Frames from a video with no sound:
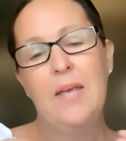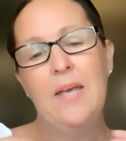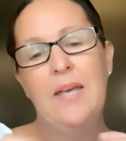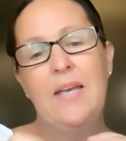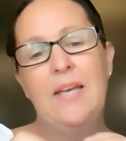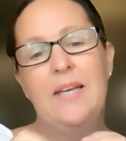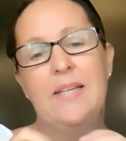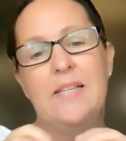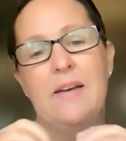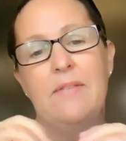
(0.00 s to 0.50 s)

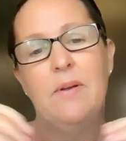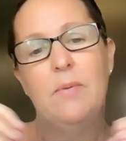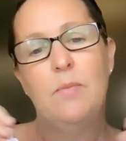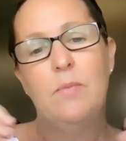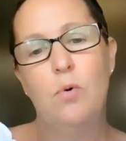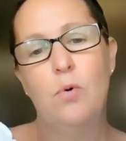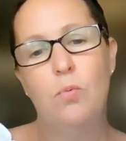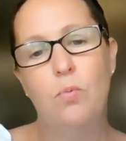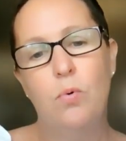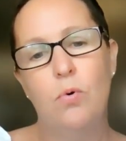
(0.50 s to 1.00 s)
is having
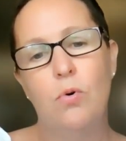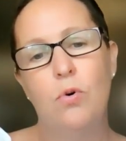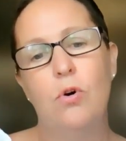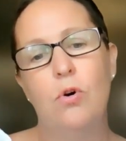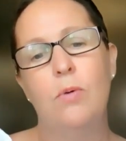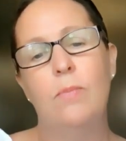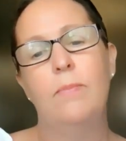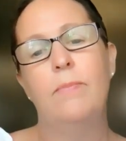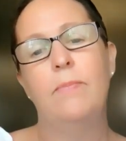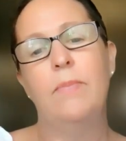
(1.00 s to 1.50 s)
more
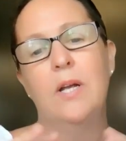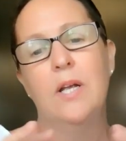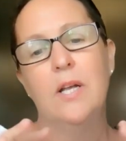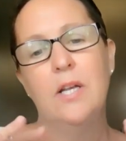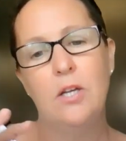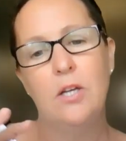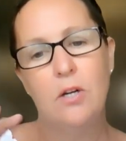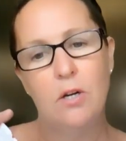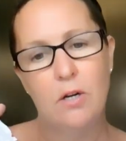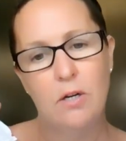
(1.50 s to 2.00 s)
warm,
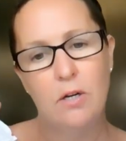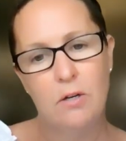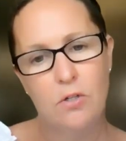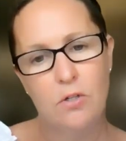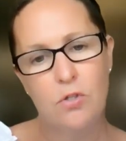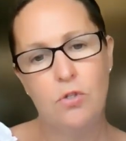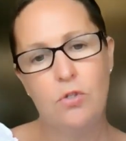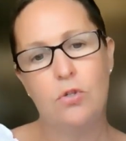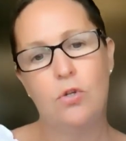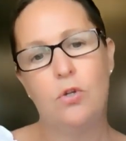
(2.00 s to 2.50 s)

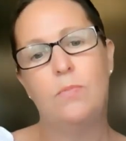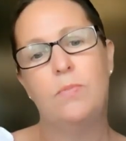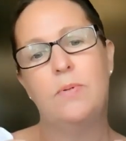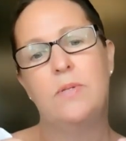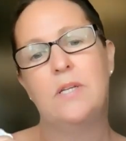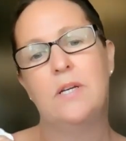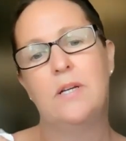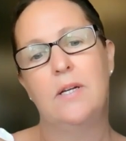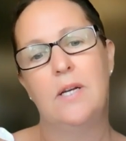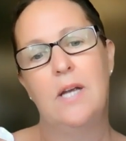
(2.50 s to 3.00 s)
soups
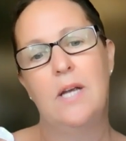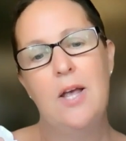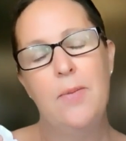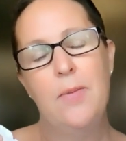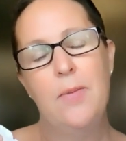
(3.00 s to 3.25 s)
and